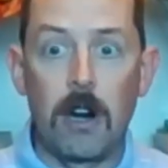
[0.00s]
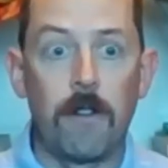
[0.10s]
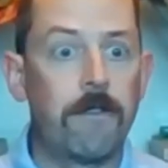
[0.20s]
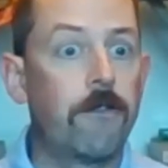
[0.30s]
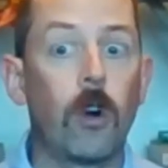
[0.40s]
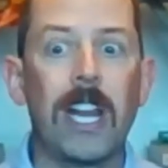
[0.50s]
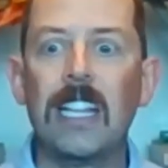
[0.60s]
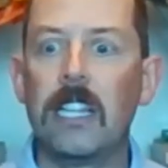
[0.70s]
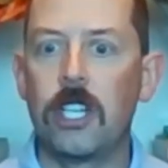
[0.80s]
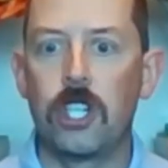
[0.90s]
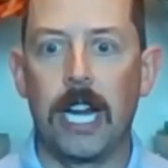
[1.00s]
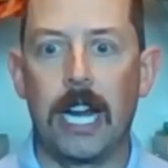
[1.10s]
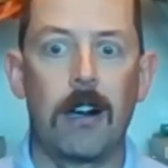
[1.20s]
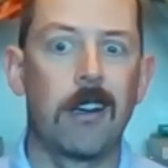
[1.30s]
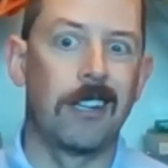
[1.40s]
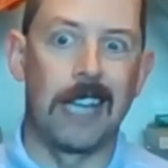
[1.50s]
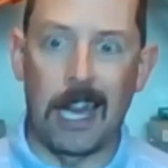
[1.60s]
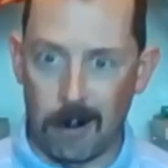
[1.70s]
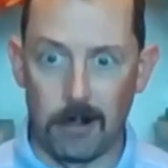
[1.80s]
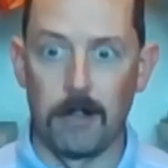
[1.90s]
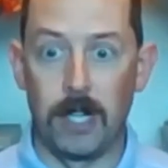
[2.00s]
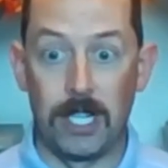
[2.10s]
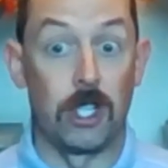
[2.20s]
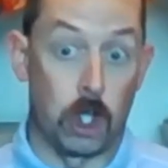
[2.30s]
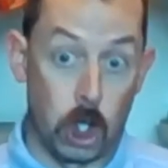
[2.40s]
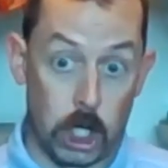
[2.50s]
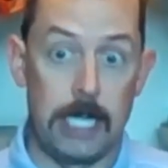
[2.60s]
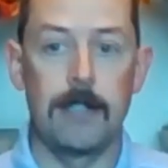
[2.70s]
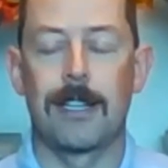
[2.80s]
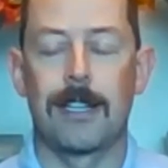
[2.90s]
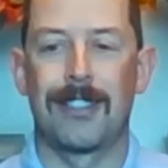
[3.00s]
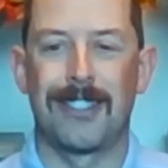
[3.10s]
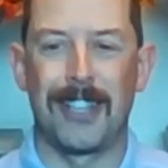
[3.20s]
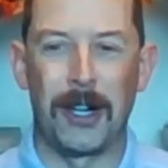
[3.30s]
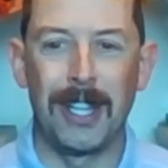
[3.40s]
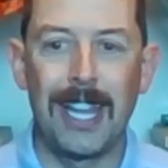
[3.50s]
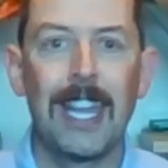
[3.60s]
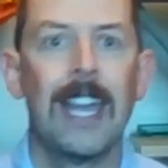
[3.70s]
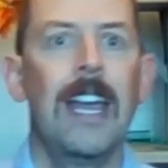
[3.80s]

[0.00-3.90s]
freely shared, and not all of which is good necessarily,